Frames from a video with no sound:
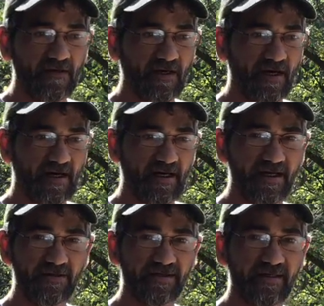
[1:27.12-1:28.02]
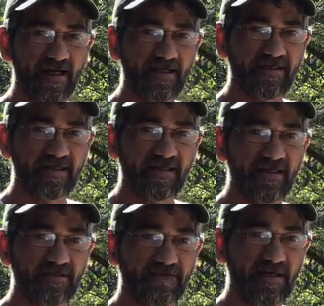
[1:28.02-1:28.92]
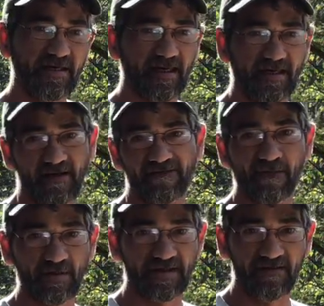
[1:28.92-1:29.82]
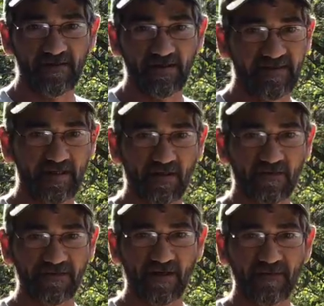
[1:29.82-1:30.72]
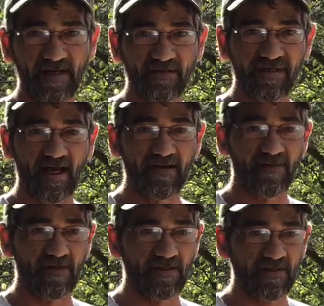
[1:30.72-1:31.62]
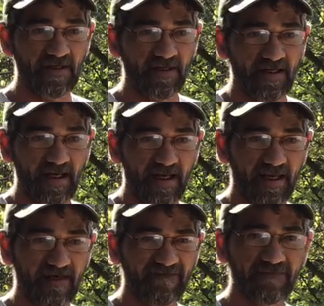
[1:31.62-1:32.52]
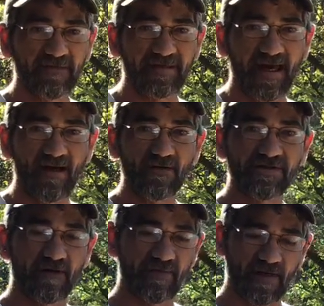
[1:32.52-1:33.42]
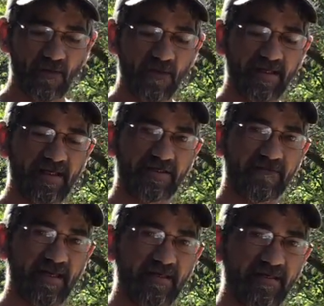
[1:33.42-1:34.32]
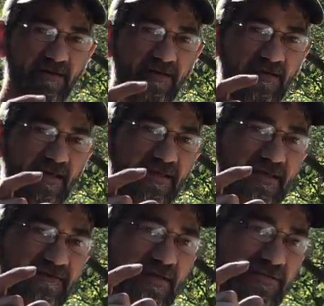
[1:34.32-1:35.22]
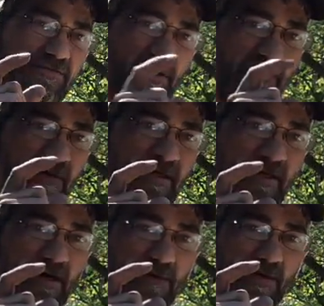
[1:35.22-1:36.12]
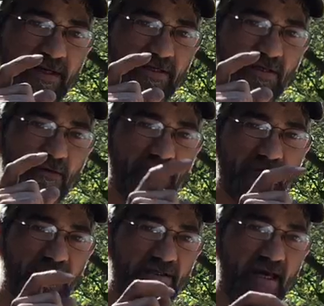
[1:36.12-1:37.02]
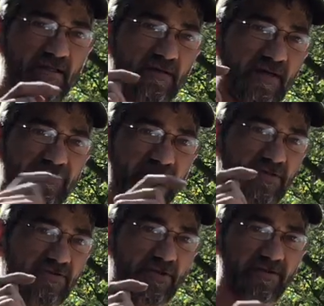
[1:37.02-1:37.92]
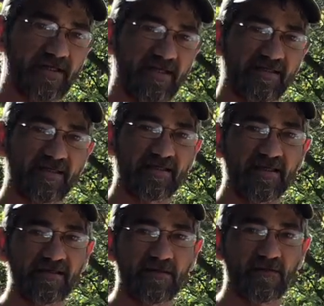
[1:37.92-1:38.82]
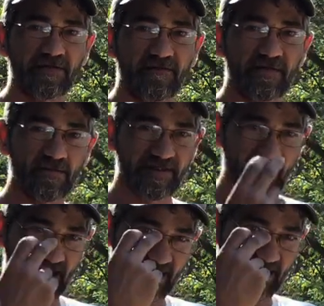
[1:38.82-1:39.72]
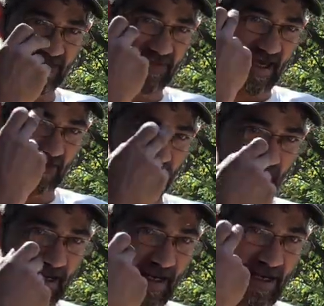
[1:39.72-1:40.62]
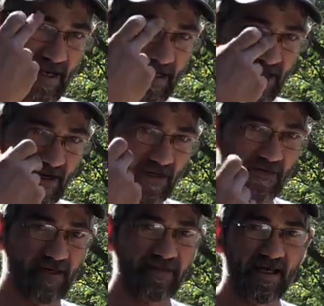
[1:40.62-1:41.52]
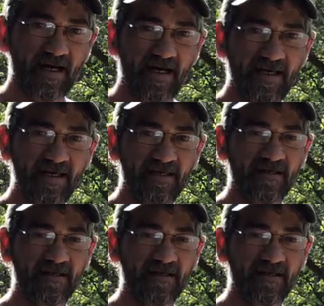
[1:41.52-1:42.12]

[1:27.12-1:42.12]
I use a 9/16 bit and a 14 millimeter thereabouts eyeball. If I'm doing owls, I'll bring a 1-inch bit too, and a lot of times I'll drill a 1-inch hole pretty shallow, and then I'll drill a 9/16 hole in the middle to kind of give that ring around the eye.